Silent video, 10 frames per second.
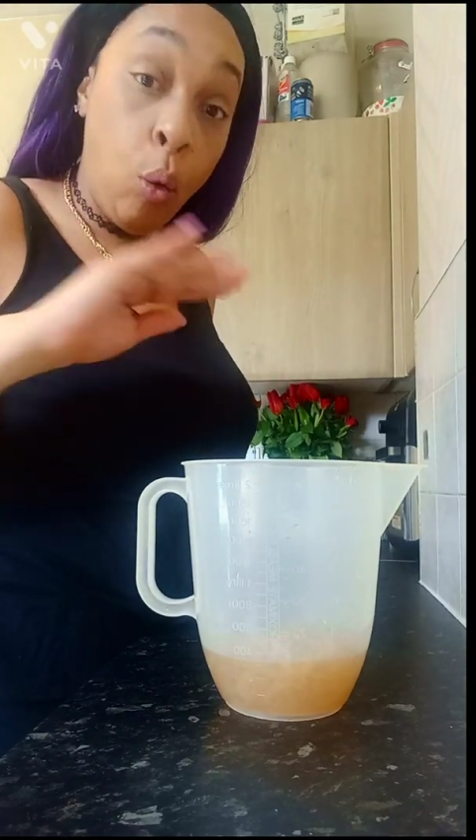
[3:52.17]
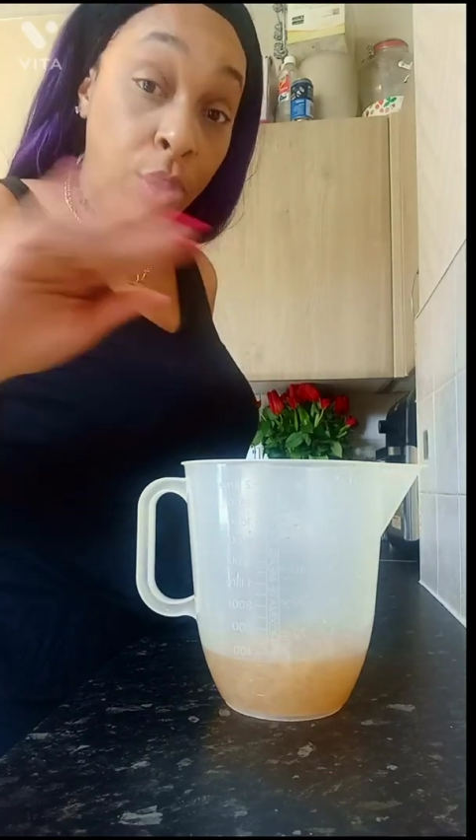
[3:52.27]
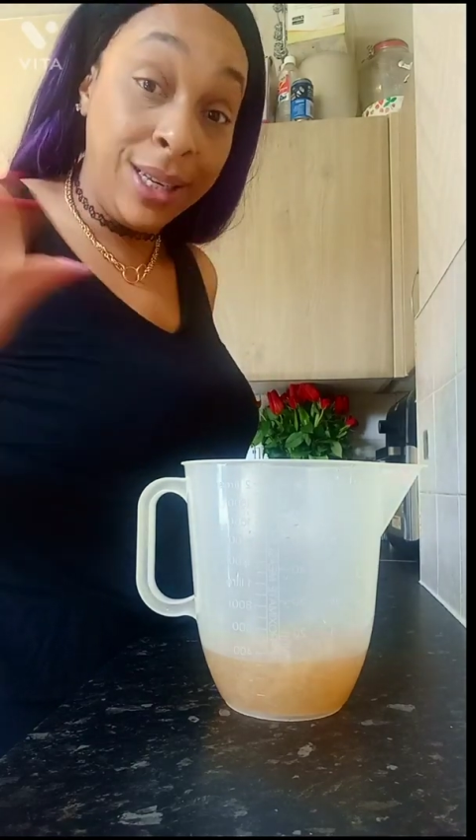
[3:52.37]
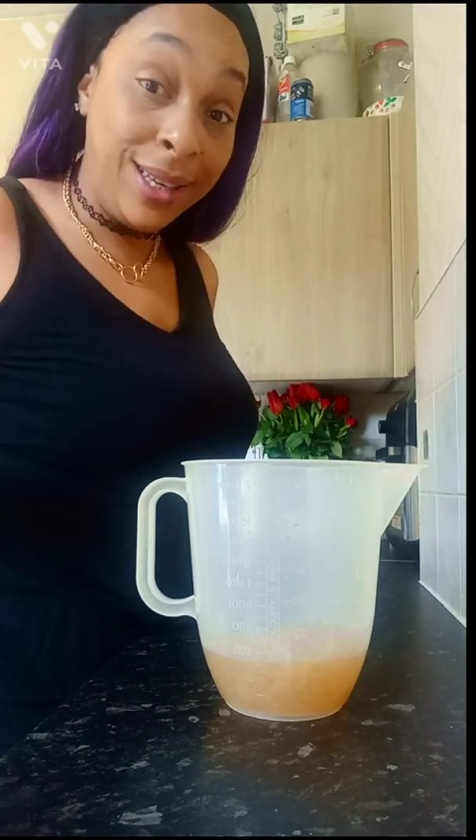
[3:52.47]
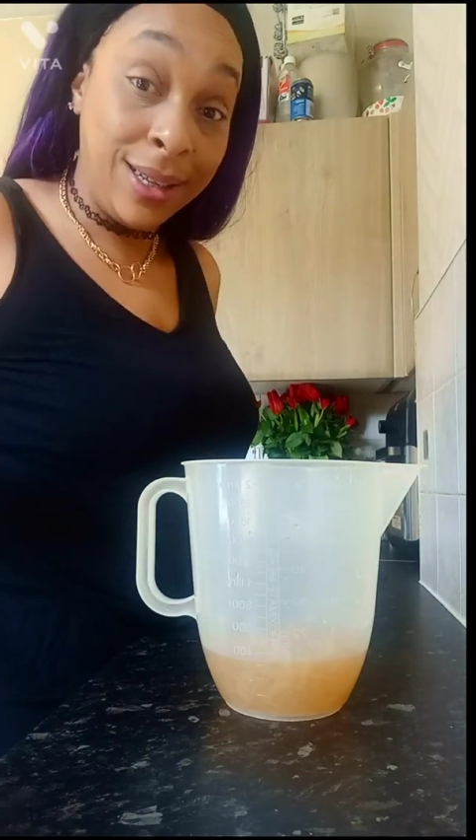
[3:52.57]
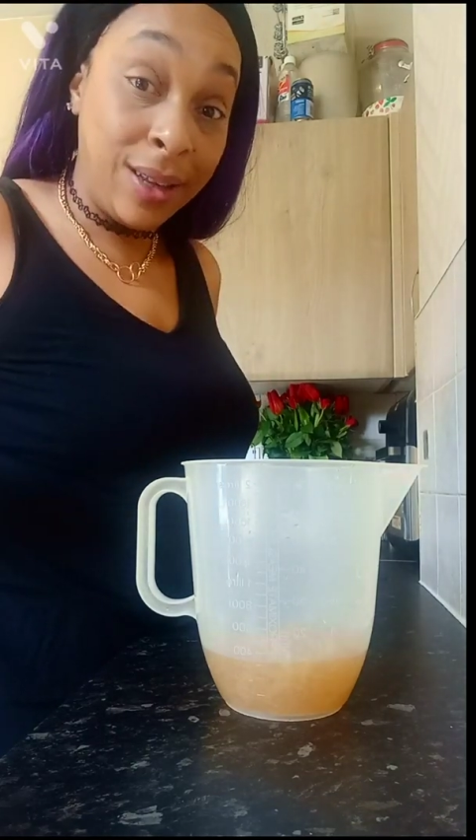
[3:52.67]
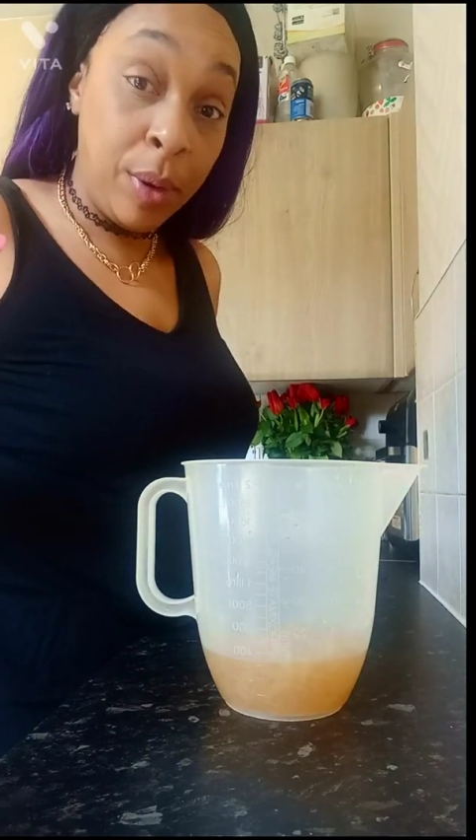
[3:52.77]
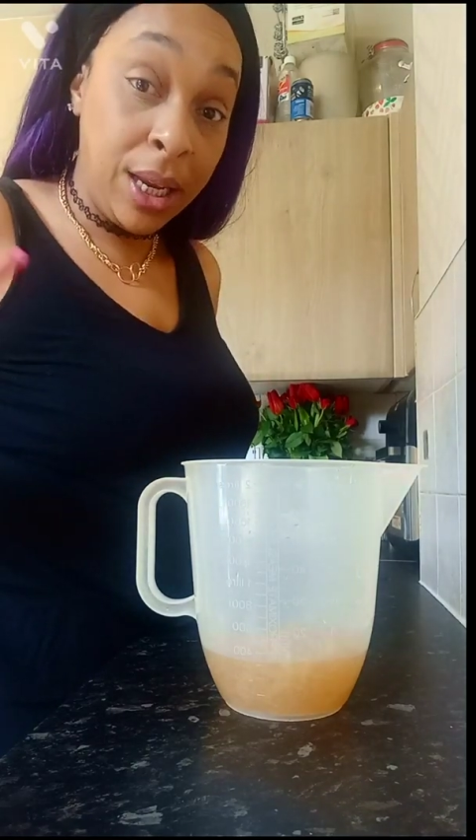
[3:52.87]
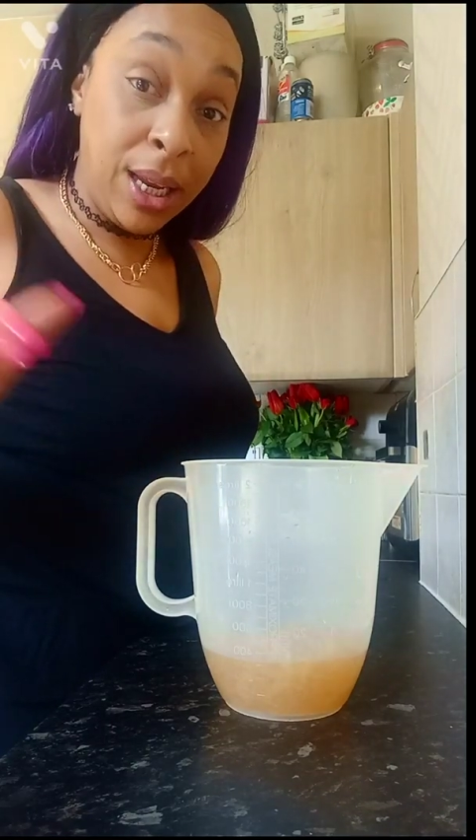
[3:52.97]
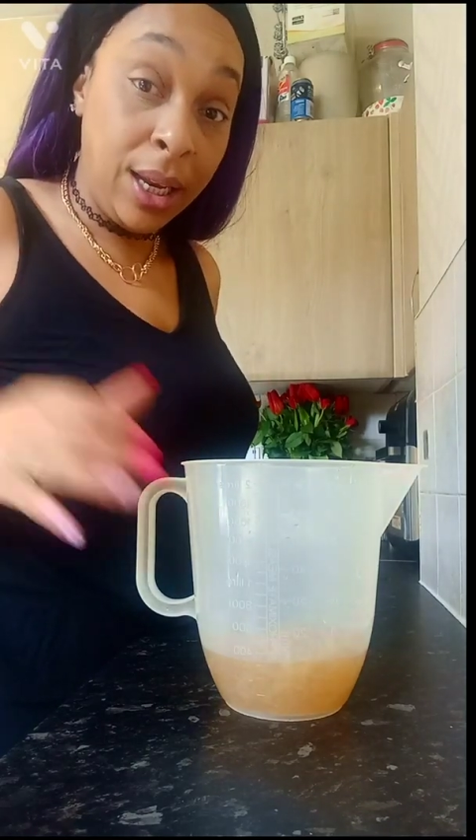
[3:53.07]
these years I've
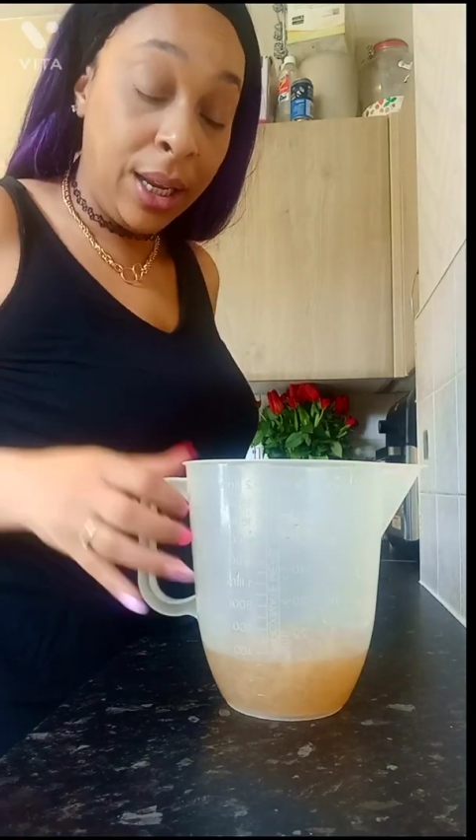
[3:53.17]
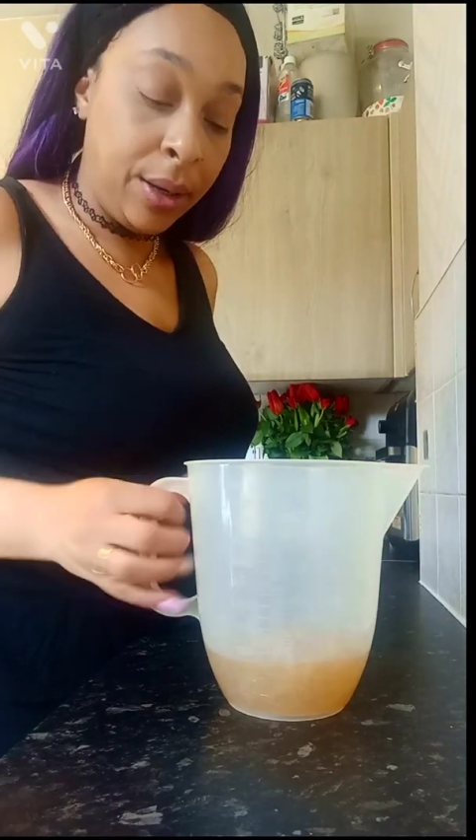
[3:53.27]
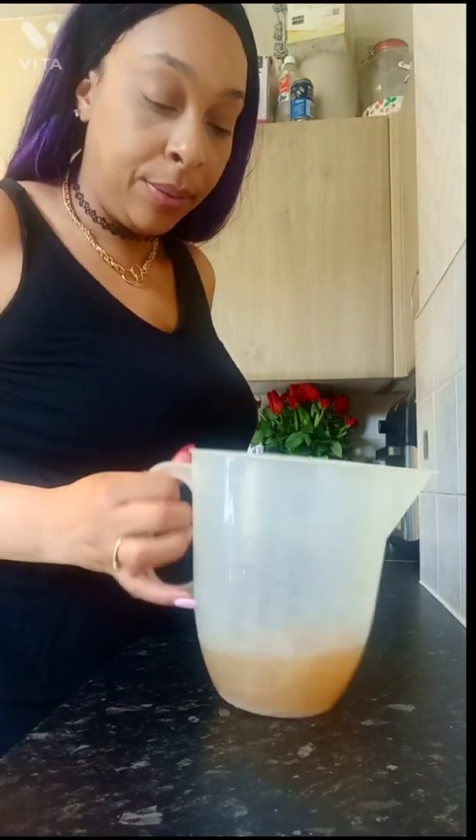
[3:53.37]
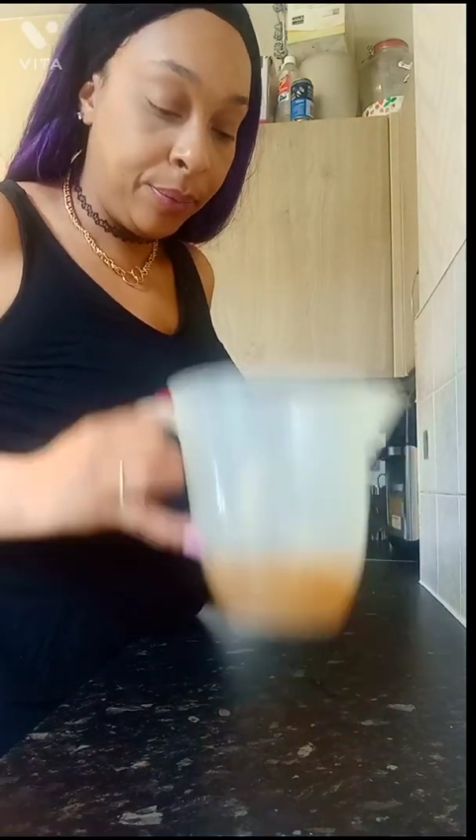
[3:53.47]
been eating it,